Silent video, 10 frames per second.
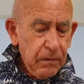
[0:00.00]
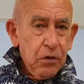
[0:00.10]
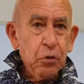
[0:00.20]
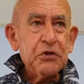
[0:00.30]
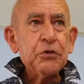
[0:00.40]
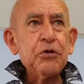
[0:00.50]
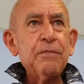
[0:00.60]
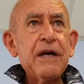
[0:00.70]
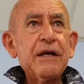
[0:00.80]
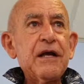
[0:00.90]
What's good
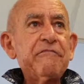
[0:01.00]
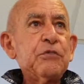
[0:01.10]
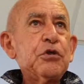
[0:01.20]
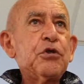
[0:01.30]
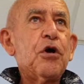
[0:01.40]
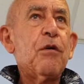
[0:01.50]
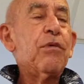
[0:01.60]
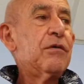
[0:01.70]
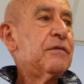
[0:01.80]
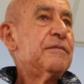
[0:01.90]
about a government job?
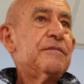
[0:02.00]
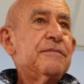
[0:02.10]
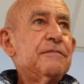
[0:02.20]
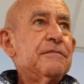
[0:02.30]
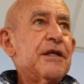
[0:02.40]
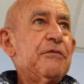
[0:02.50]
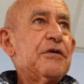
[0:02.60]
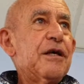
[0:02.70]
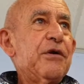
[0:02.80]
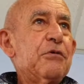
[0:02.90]
Anyone
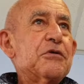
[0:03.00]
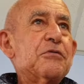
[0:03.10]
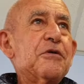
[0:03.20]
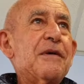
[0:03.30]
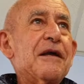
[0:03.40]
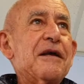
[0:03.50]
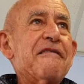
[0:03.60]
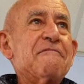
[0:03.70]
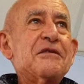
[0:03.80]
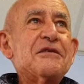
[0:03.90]
tell me what's good about a
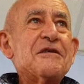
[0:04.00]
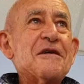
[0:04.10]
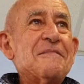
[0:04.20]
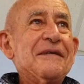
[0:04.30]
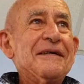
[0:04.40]
government job?